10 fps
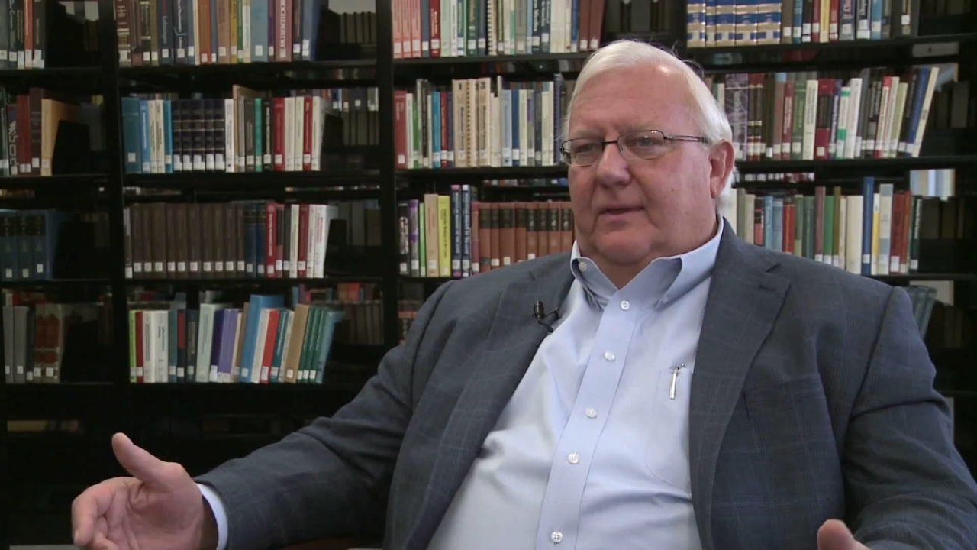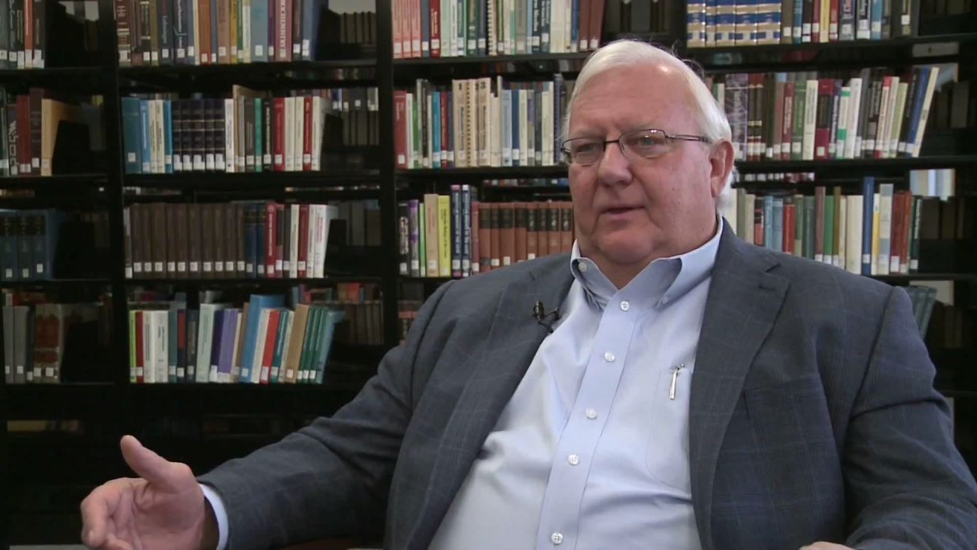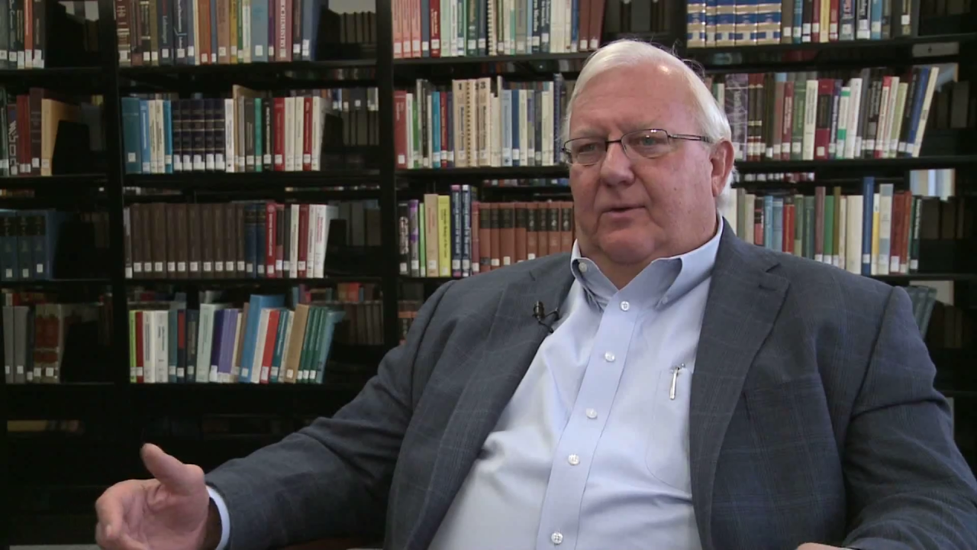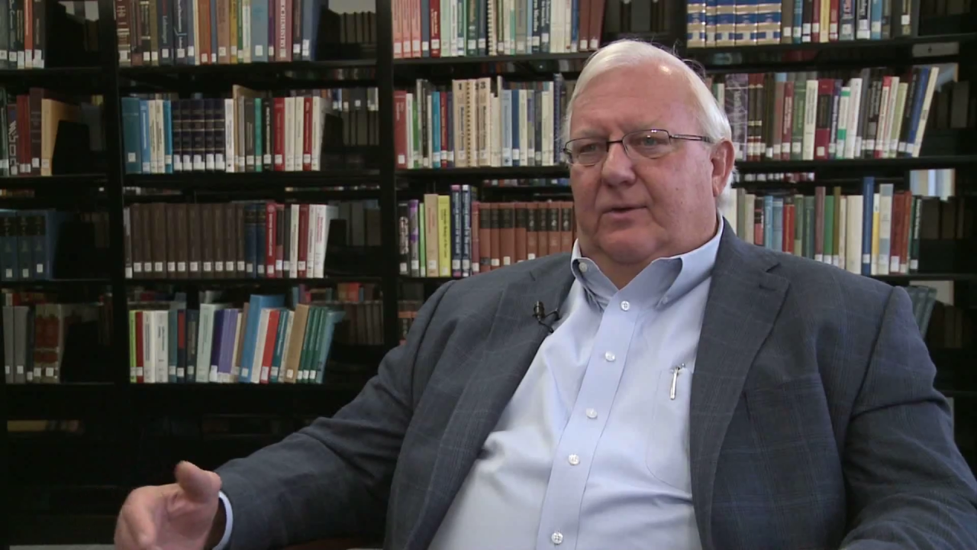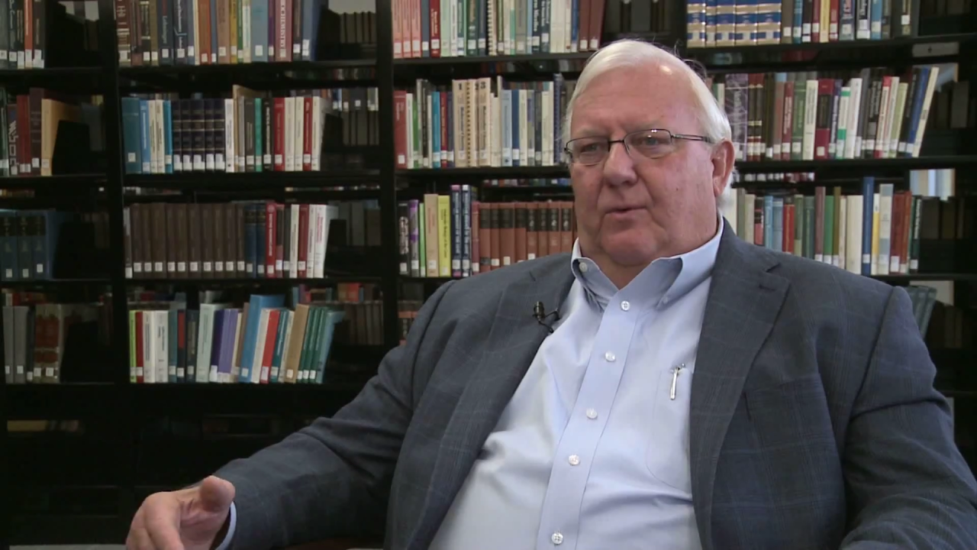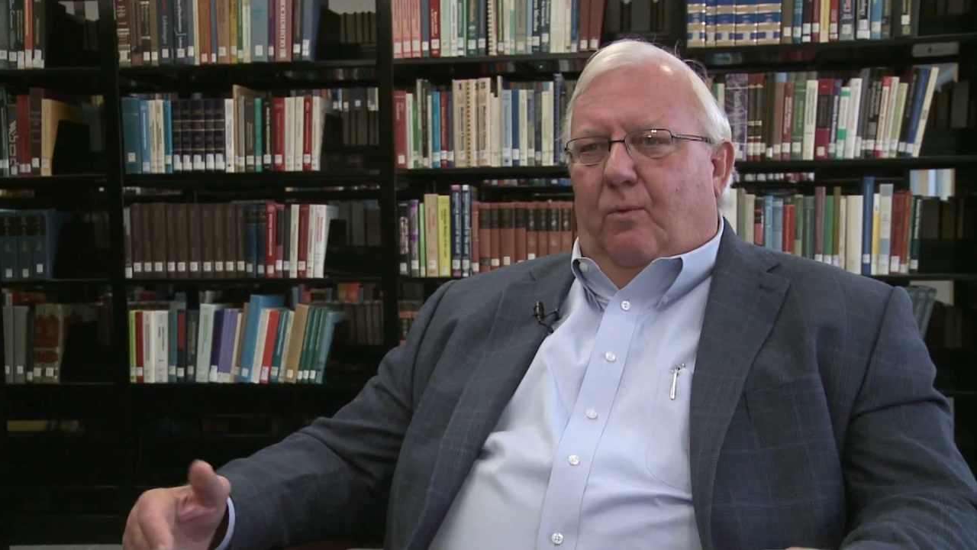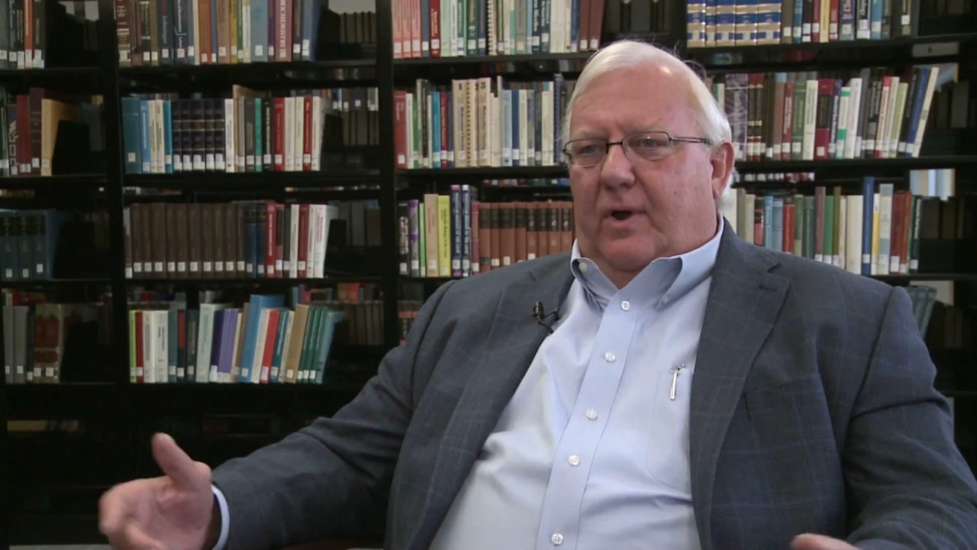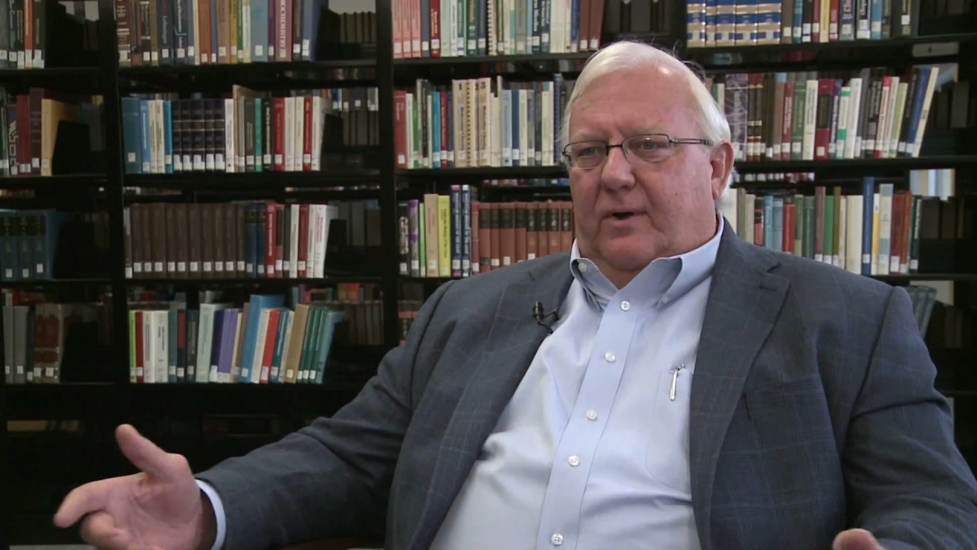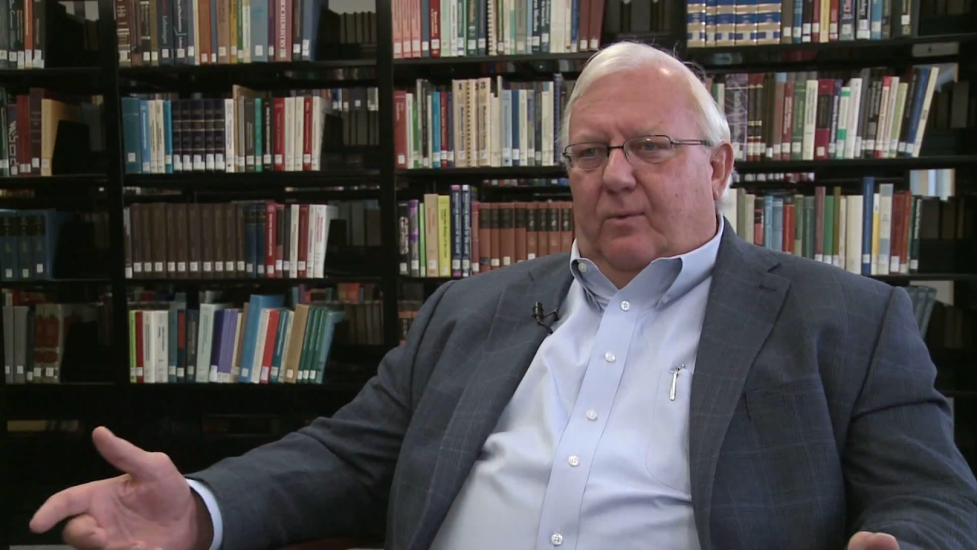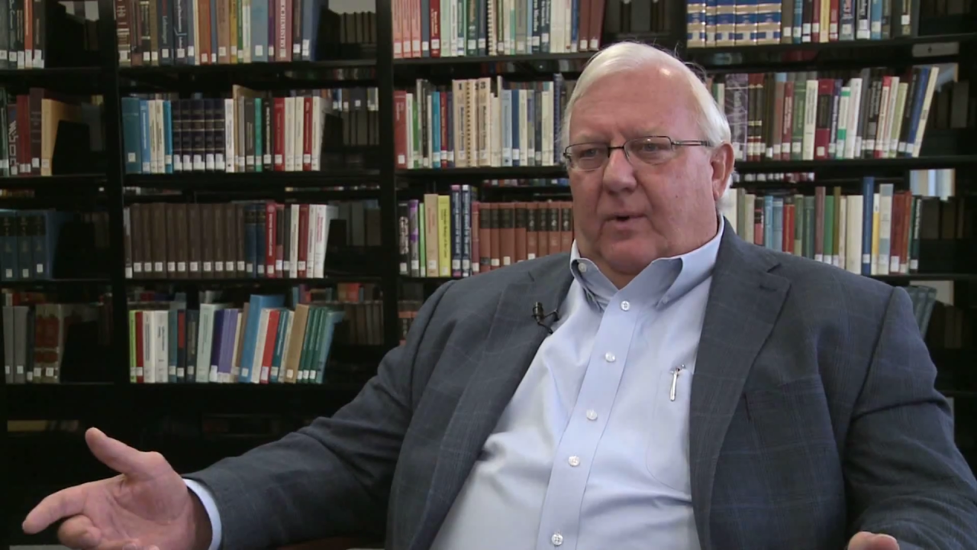you, you
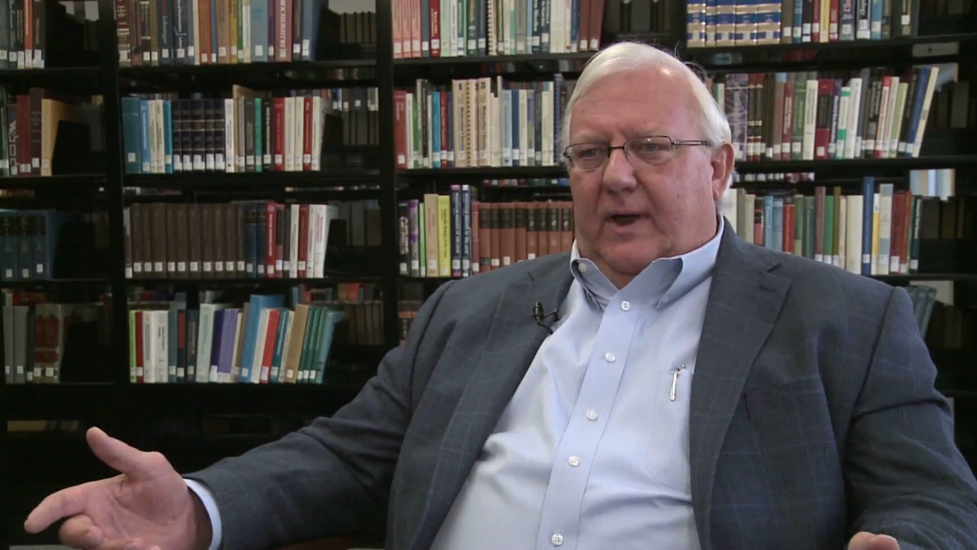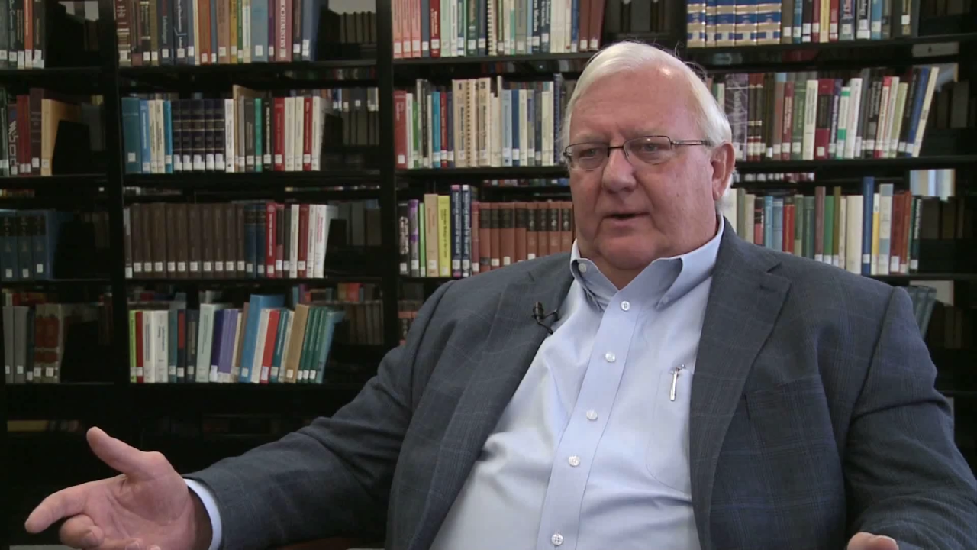wonder why